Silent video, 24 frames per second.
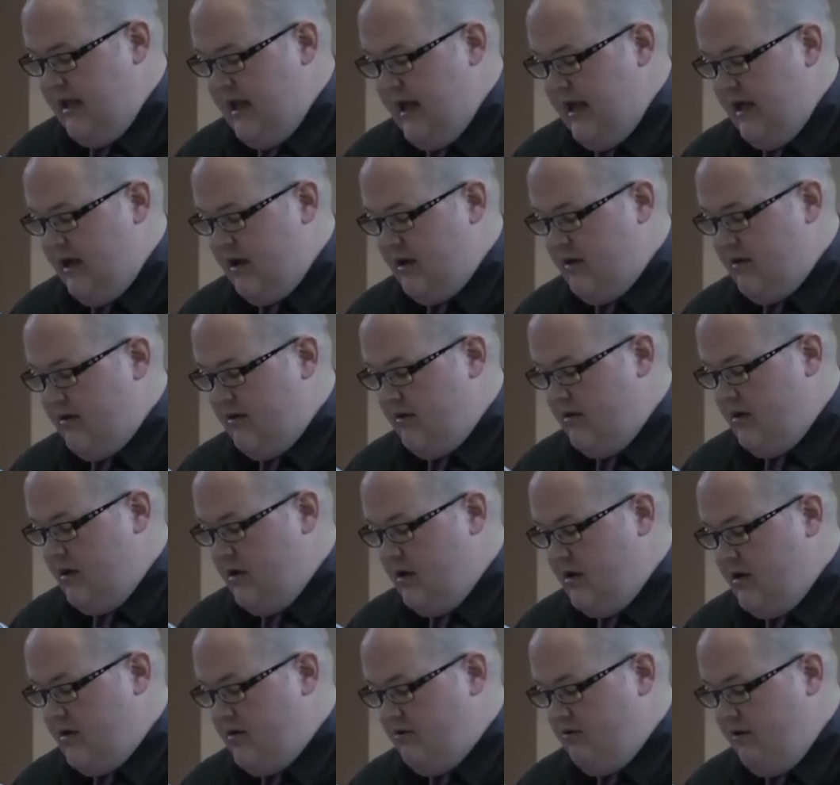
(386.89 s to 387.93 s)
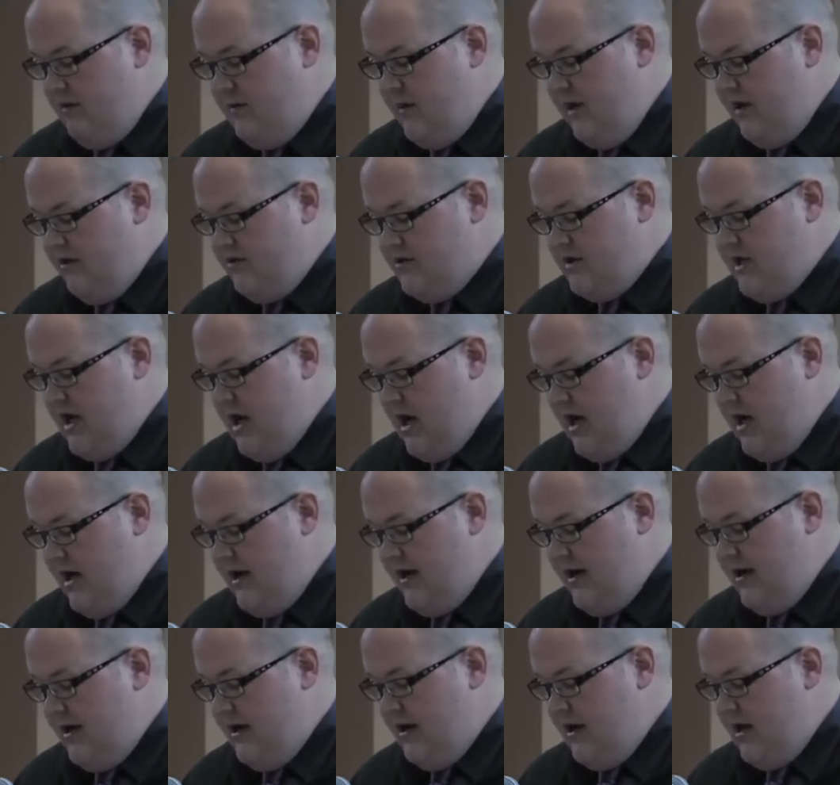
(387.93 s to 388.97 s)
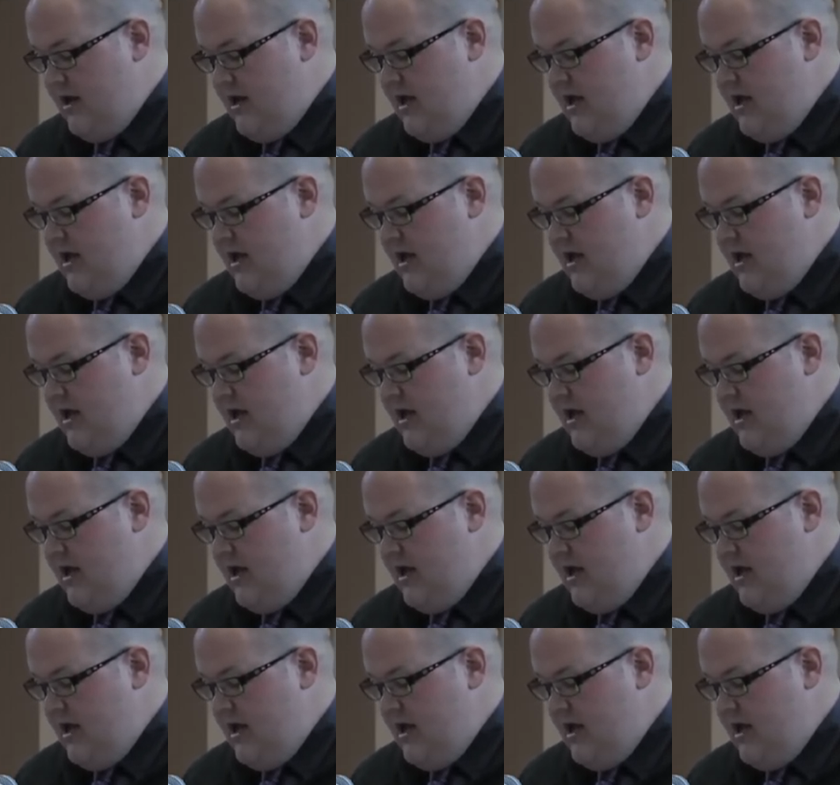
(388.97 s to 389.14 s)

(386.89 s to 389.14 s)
length, 3 meters high,